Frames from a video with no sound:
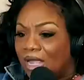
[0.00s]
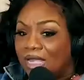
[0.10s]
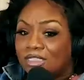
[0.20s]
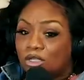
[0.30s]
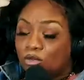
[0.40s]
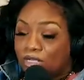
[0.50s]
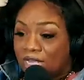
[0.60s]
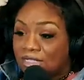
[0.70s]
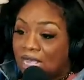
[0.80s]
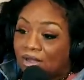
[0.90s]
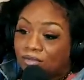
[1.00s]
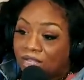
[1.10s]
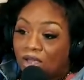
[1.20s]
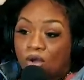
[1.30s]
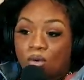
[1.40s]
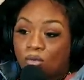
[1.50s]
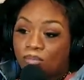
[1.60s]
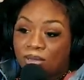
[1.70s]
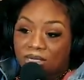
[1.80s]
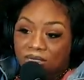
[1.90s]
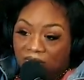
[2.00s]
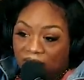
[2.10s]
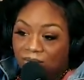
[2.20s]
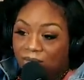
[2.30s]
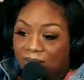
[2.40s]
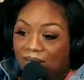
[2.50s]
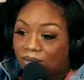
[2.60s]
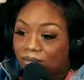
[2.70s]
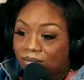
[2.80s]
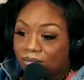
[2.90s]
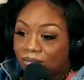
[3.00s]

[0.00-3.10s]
And so that's how that whole bit came about.